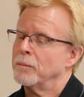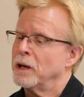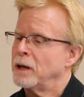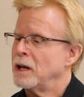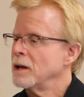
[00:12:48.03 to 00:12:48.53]

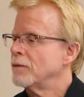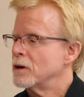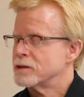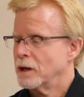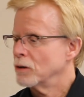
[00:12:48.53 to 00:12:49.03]
mean, any of
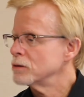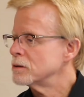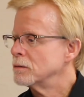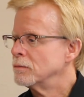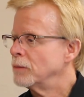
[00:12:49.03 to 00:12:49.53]
our
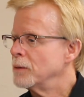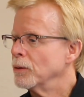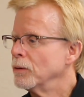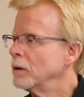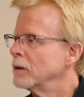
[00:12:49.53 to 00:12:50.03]
sales
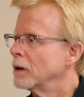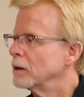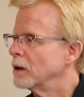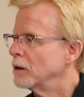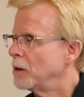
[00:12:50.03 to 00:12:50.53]
people
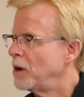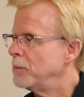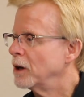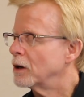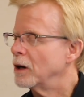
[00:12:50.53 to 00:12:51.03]
that they may
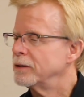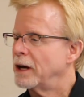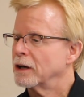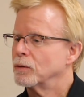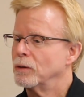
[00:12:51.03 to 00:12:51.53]
be in
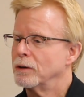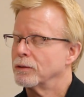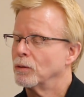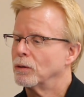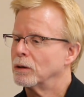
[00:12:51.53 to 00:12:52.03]
contact
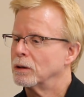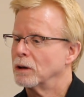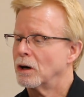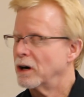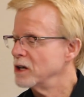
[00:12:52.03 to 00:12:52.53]
with, or
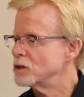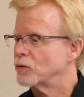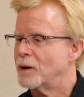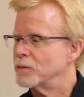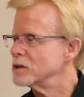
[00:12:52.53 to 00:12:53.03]
our agent
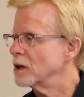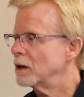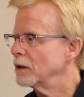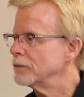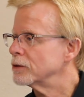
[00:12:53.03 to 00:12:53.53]

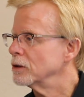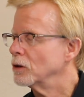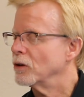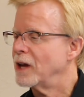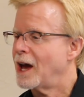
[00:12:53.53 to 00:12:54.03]
representatives,
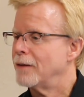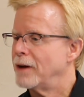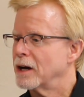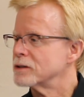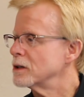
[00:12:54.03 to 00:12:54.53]
they have
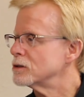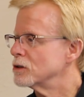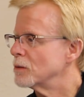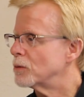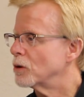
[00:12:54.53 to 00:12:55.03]
access
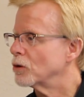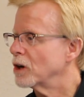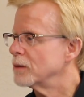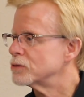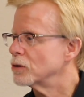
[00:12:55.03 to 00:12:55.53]
to the
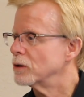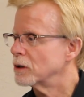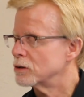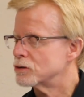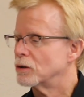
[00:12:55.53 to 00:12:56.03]
program, so they
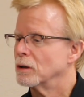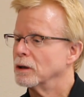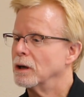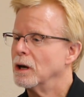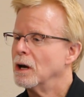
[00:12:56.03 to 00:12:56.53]
can
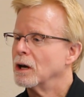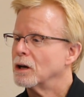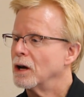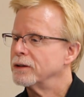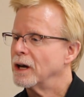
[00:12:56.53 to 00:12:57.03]
certainly
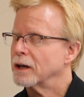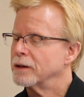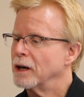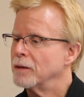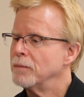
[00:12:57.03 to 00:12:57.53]
contact
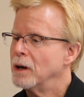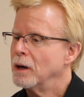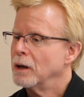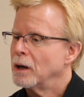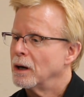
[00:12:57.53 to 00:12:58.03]
them.
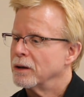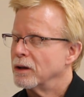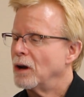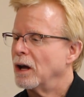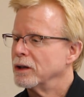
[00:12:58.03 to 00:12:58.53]

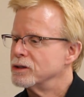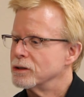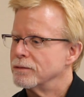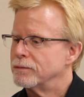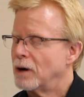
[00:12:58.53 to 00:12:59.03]
The knowledge
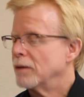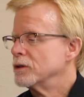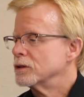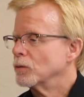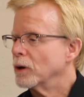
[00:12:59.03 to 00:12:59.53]
of
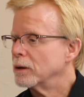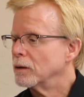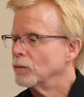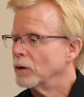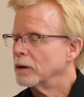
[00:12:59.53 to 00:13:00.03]
obviously what
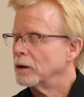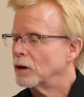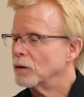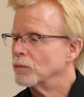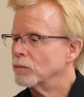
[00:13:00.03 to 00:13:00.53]

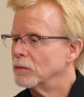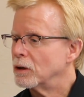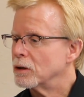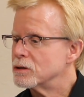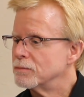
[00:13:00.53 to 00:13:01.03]

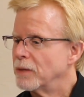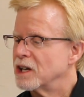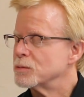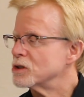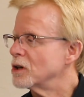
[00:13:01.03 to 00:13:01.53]
herds
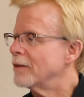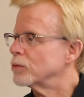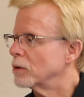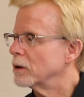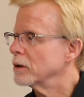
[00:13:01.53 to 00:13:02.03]
management
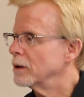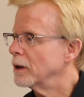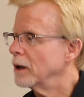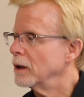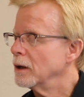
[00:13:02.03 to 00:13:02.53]
software that
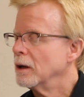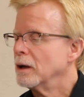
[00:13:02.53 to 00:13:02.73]
they